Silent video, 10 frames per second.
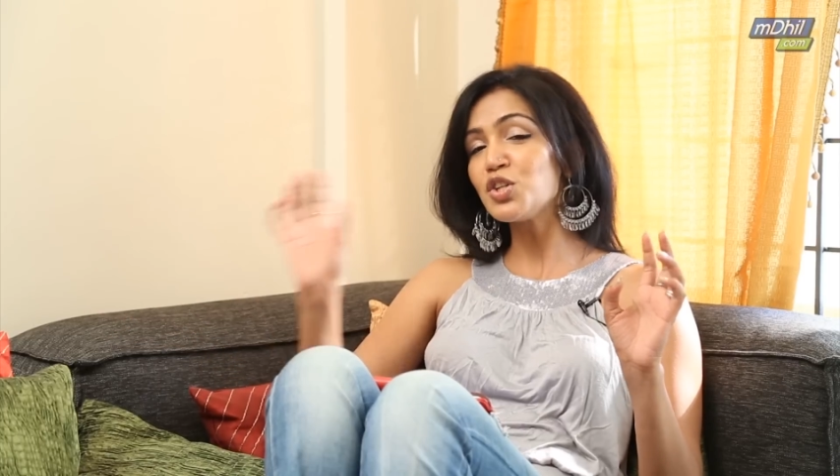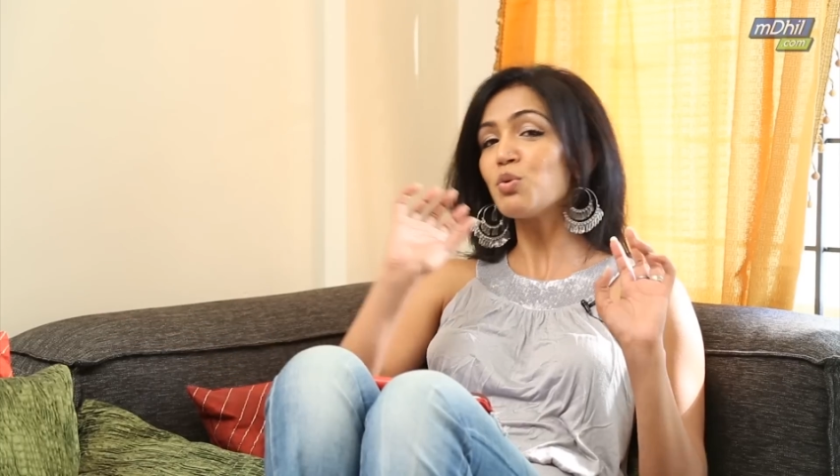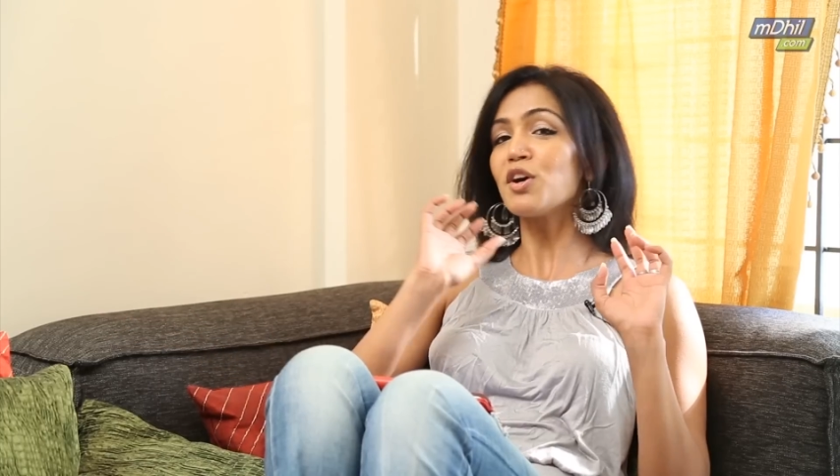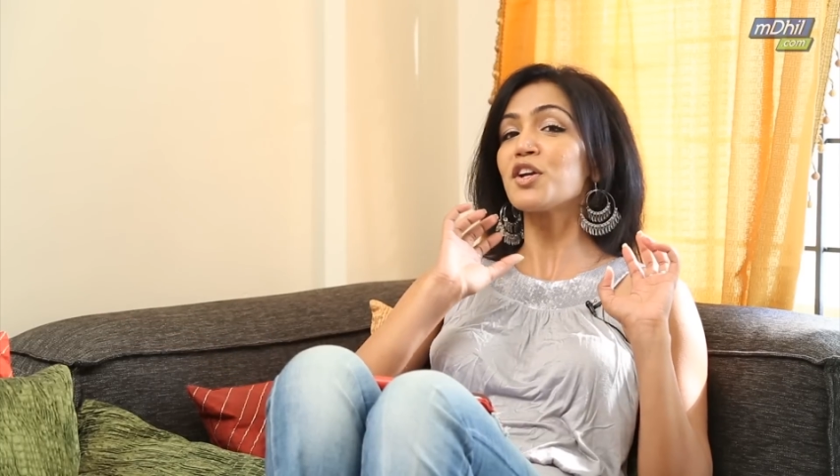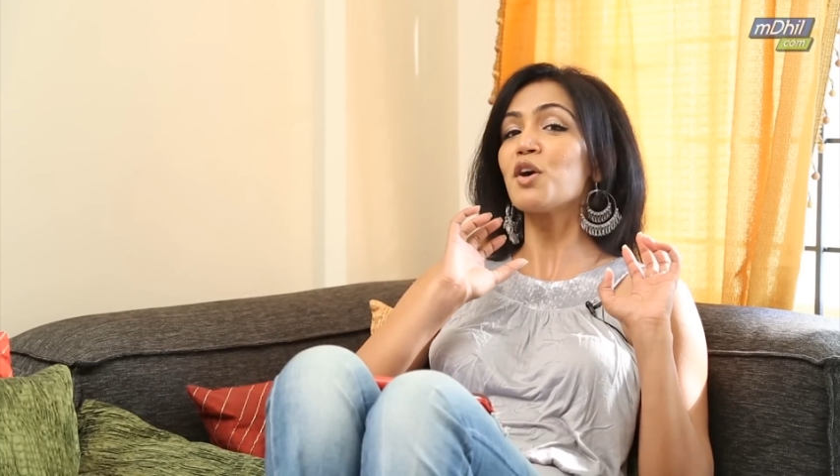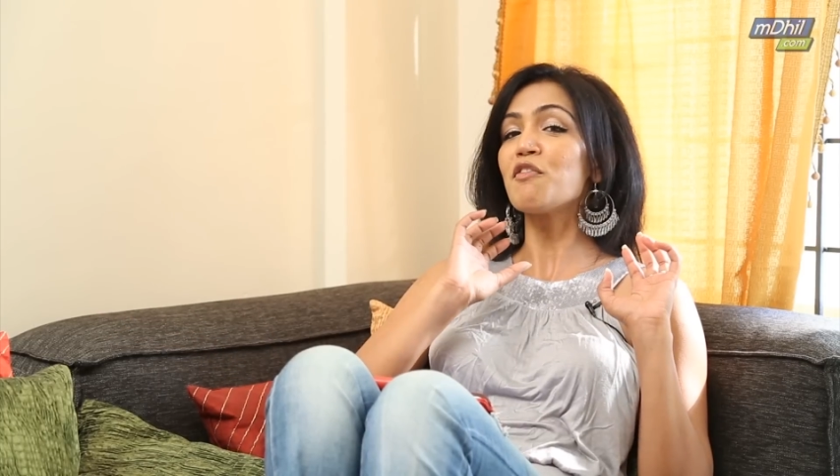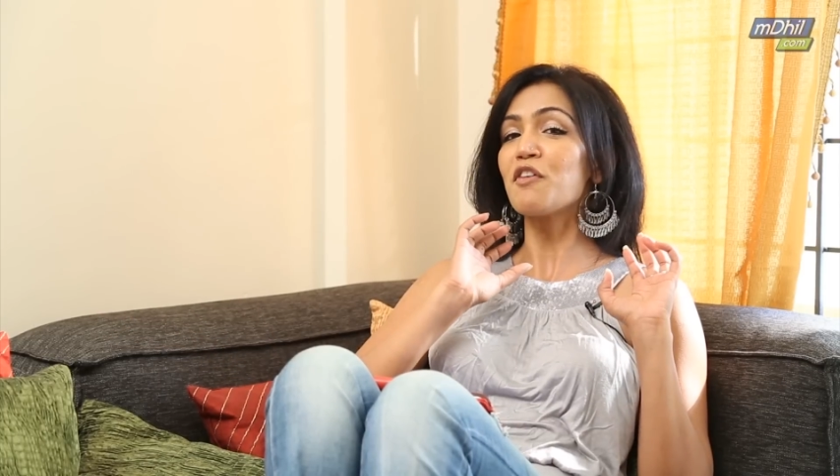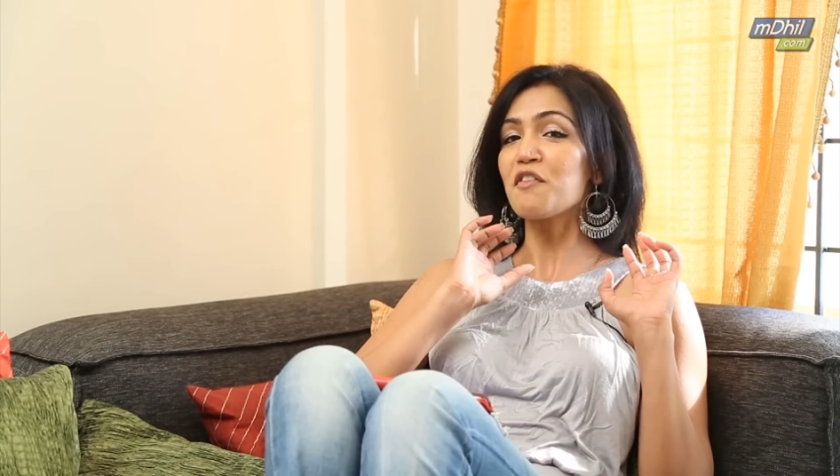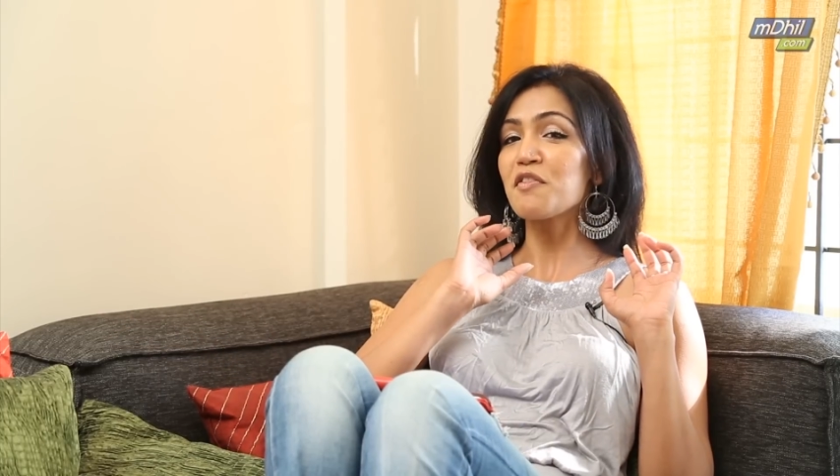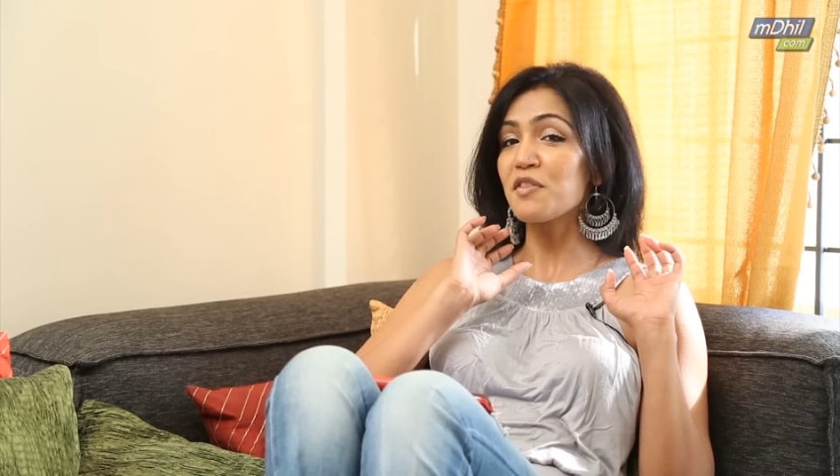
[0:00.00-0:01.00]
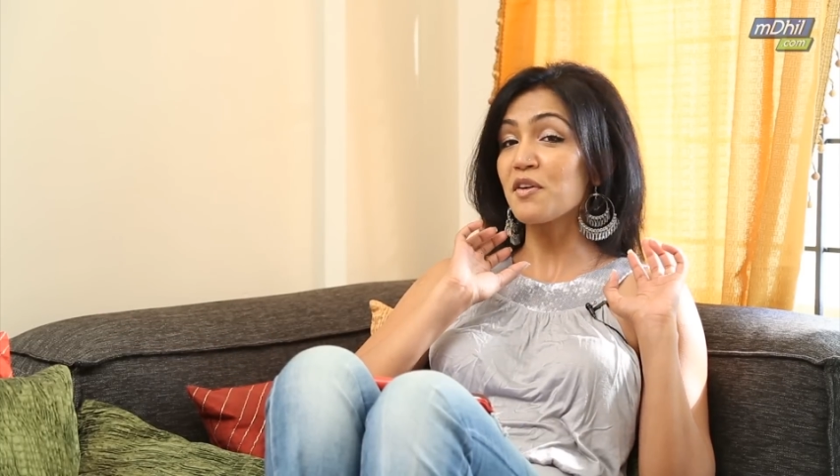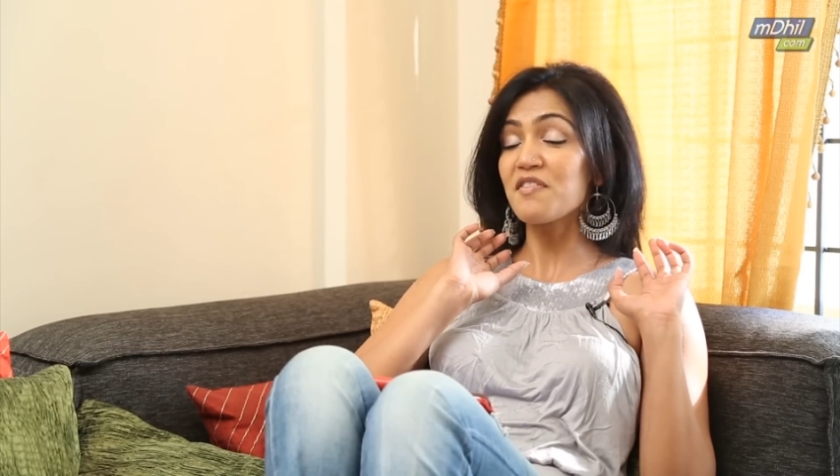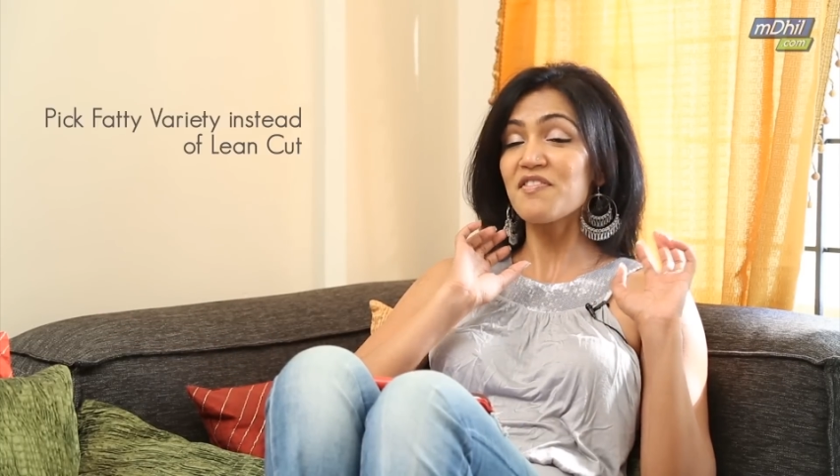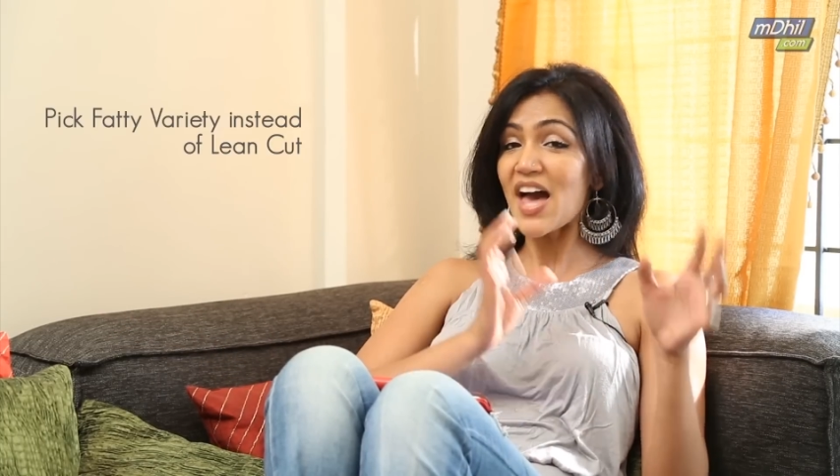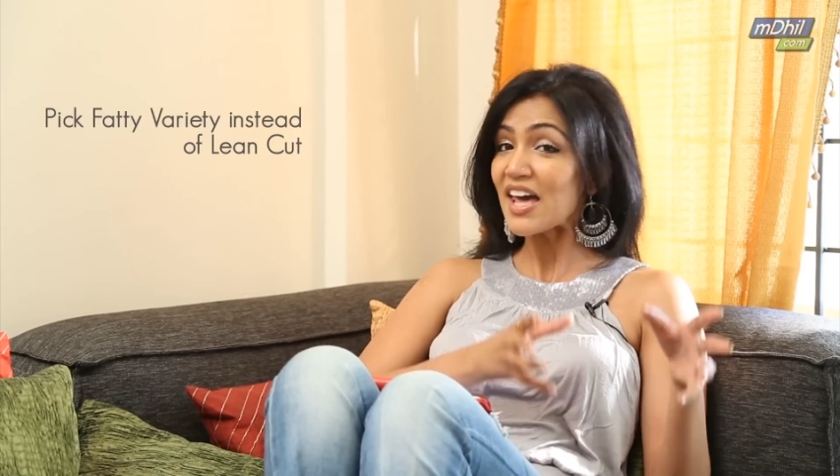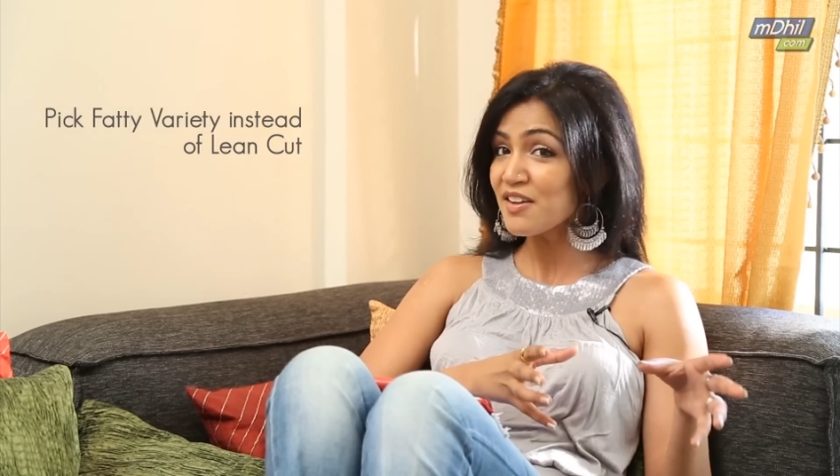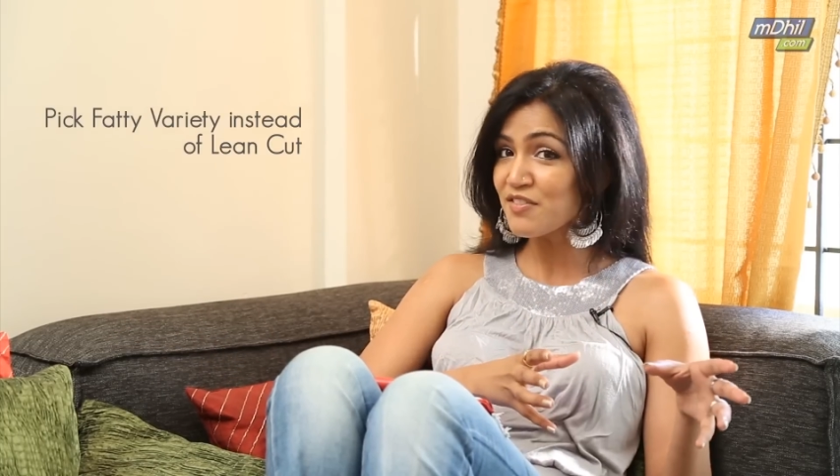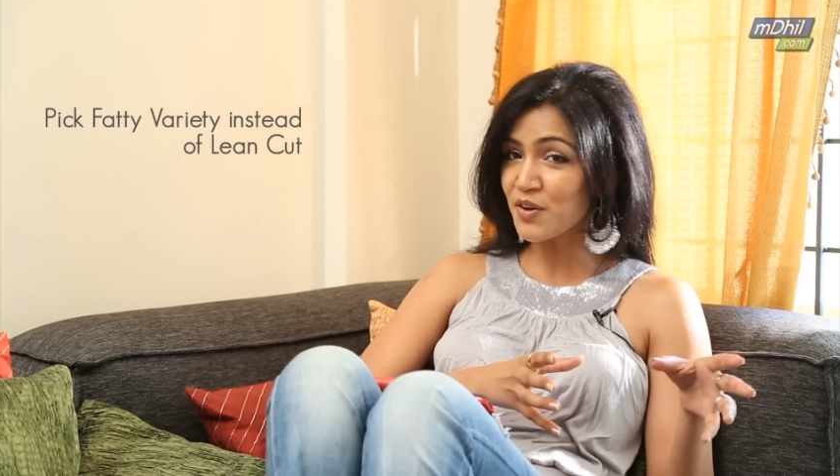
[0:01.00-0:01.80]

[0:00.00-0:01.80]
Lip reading: You want to go for the fatty